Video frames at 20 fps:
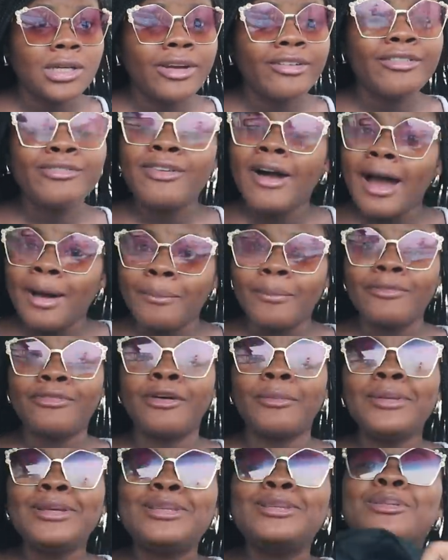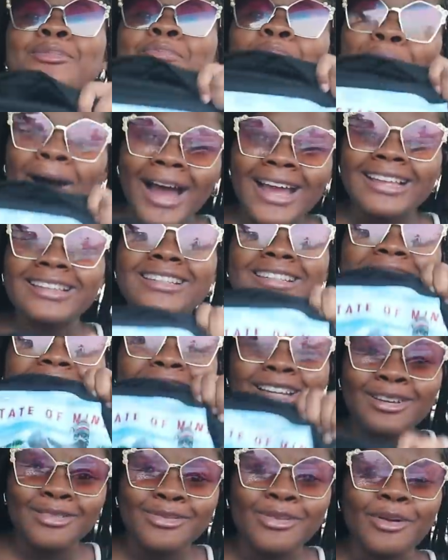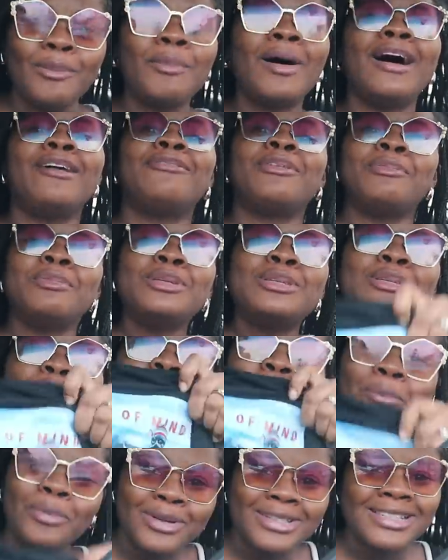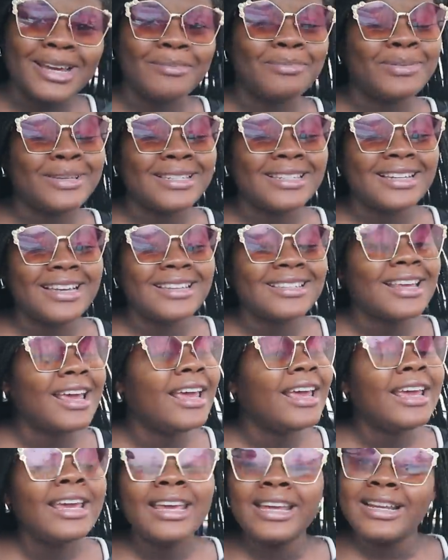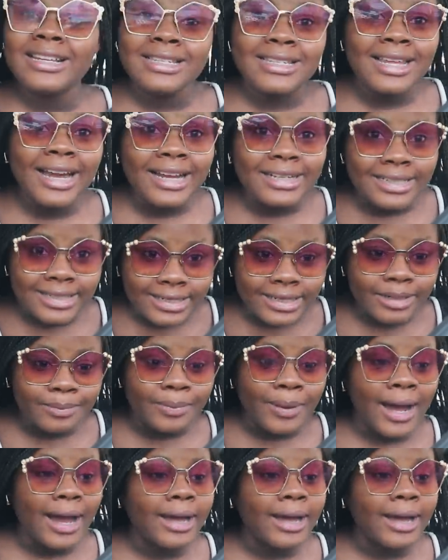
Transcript: fam, for me to buy this shirt from her, for me to support her business, it is that deep.